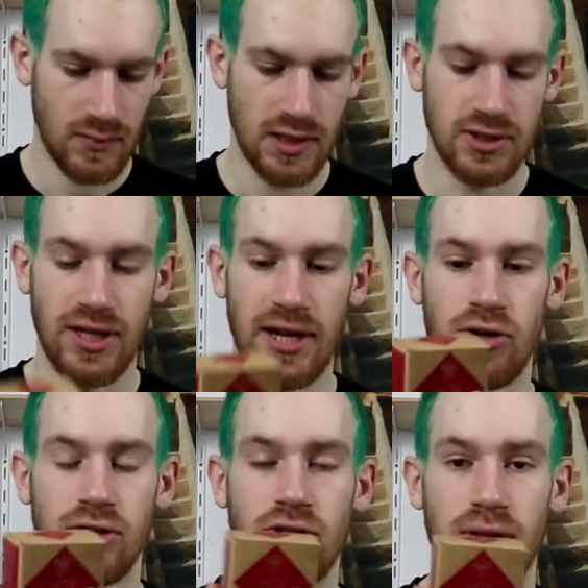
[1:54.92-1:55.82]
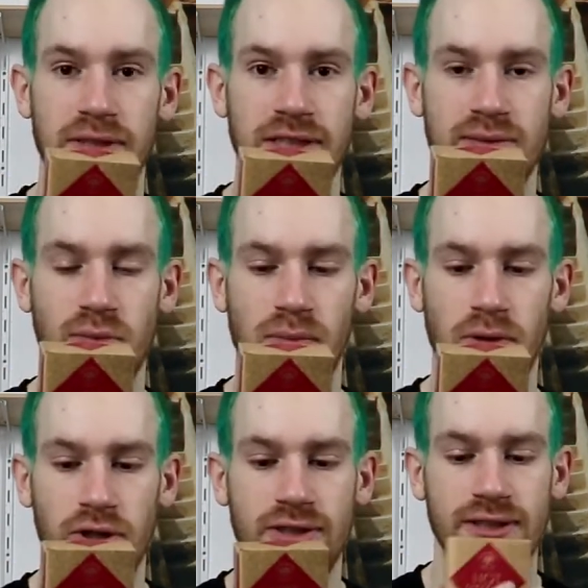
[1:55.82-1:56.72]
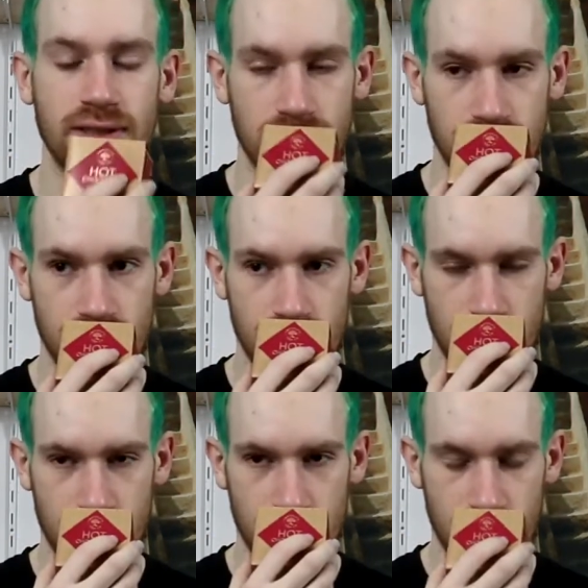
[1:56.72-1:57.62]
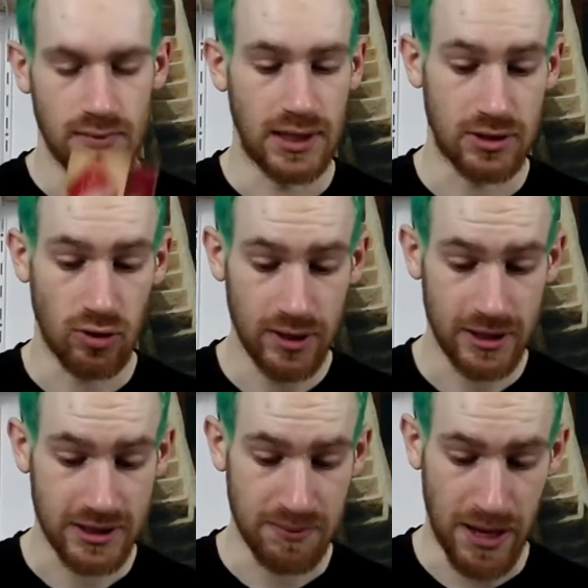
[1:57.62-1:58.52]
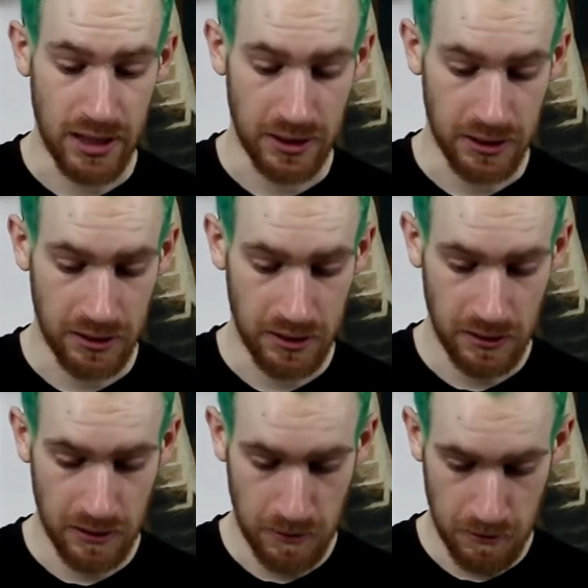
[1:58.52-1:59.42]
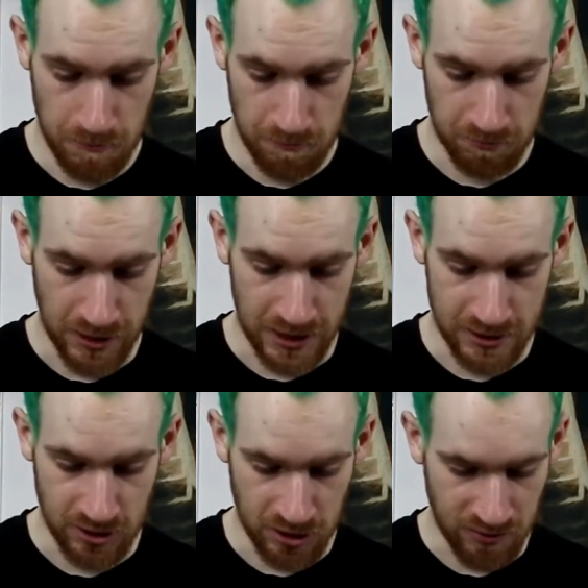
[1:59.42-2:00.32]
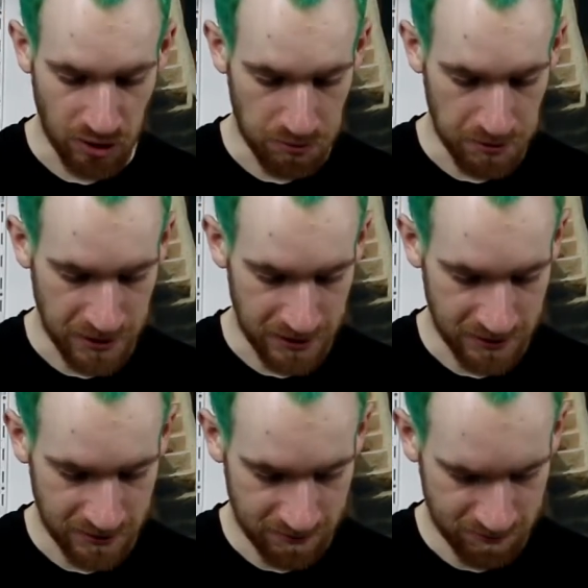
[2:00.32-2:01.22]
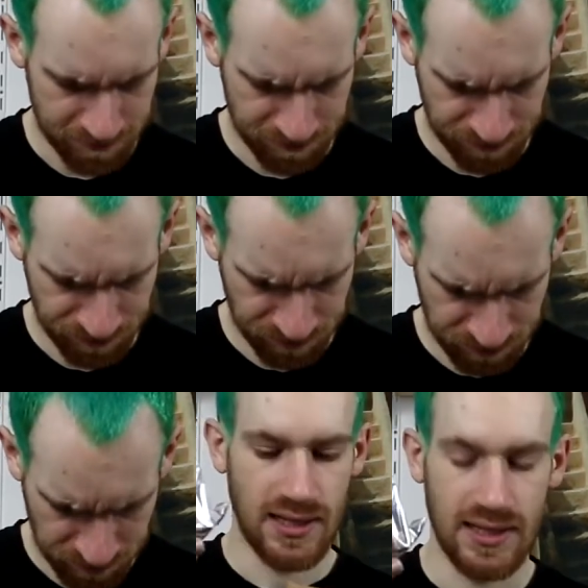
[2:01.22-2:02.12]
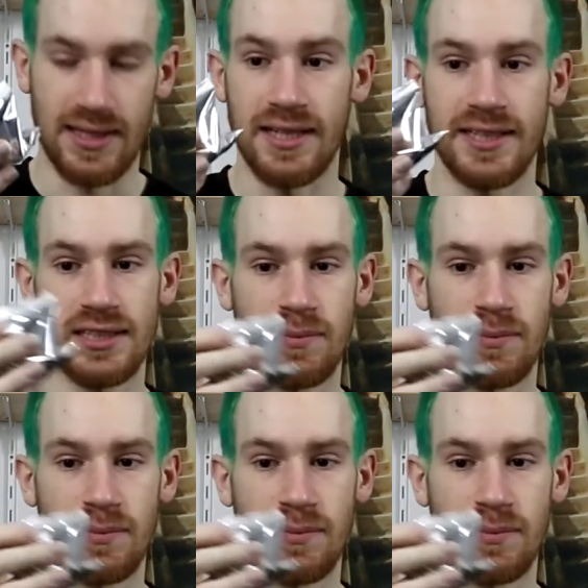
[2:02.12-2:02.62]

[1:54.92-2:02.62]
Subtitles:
So they all come in these small boxes. It's already smelling, and it's not even open yet. And then here's the